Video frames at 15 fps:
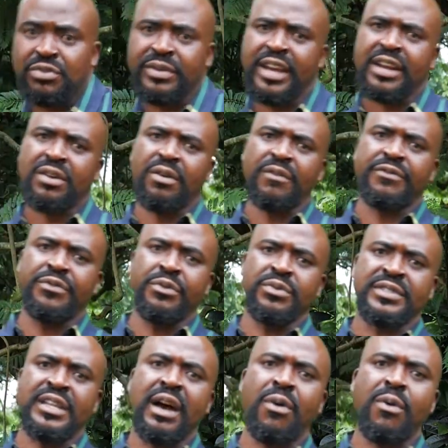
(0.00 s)
You get
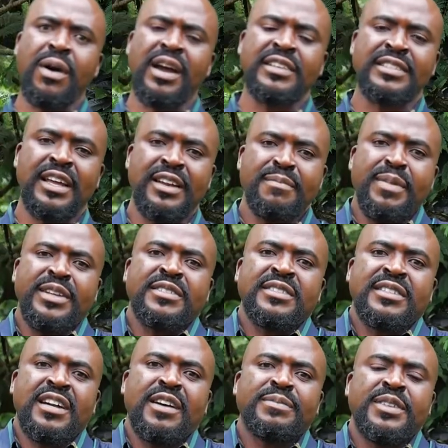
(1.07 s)
confused. There are organs that the
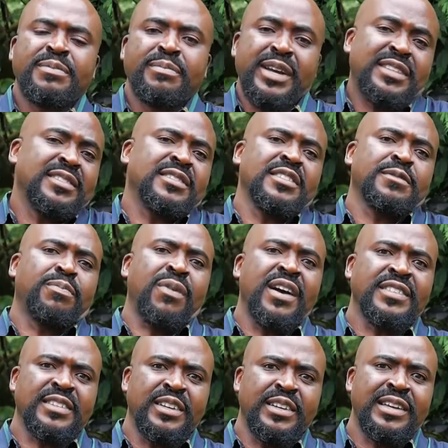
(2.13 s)
medicines comes in. Medicine is
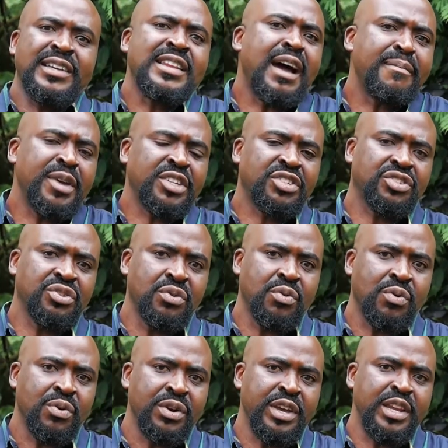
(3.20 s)
poison. It damaged
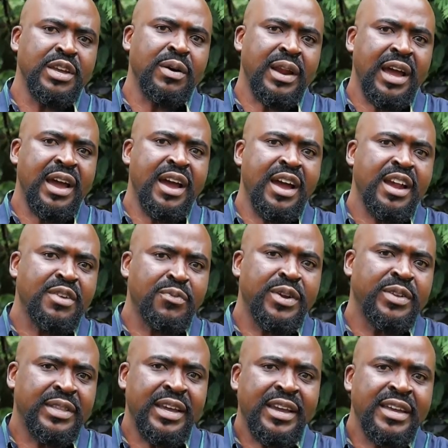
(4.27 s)
you. In the other hand,
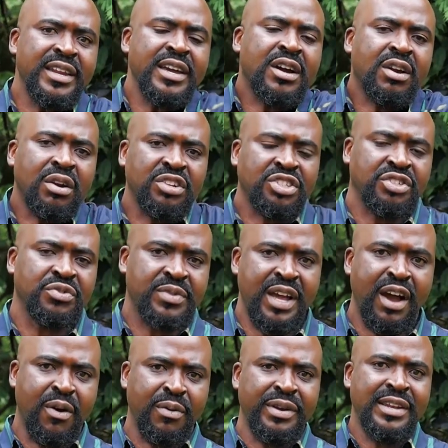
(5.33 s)
when you take it, it crushed you
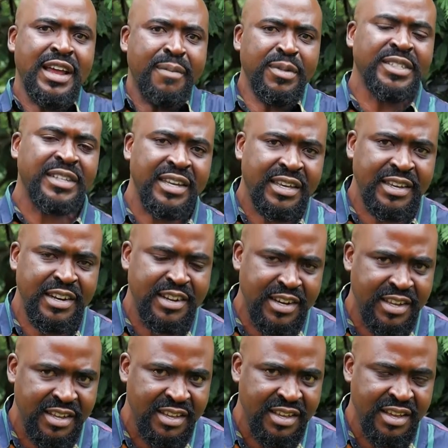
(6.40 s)
down. It damaged the
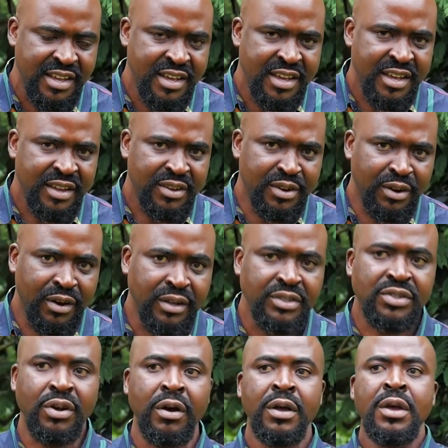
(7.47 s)
kidney.
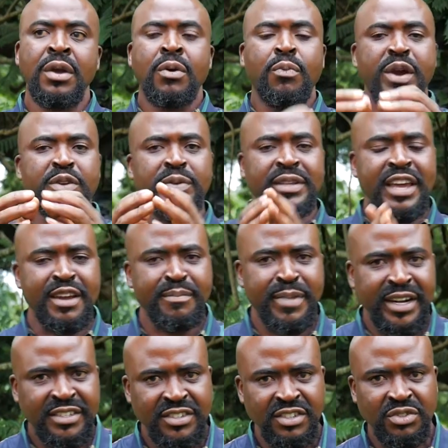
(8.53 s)
So when you take
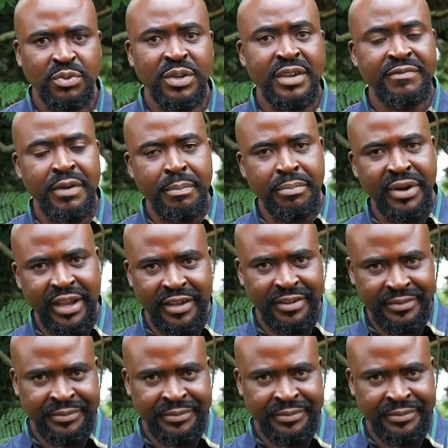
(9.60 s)
medicines, you give a break.